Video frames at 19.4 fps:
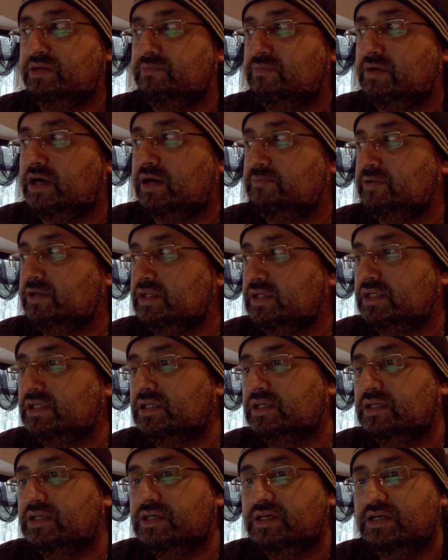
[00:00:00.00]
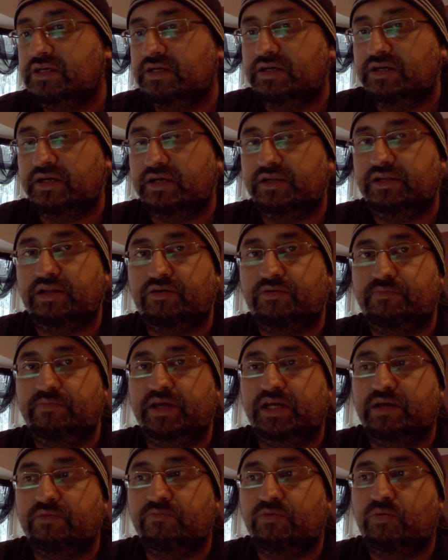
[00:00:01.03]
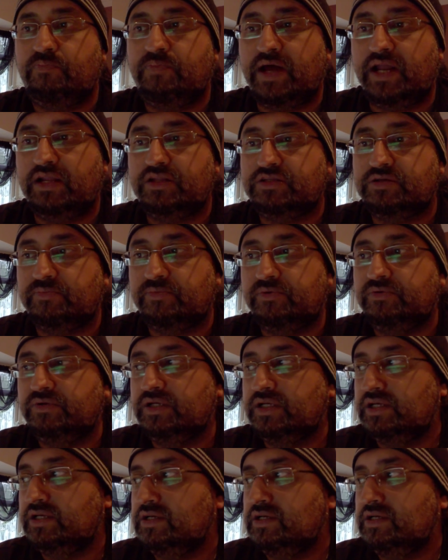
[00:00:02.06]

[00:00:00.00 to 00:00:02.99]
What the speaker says: in my opinion, and that would make it more palatable.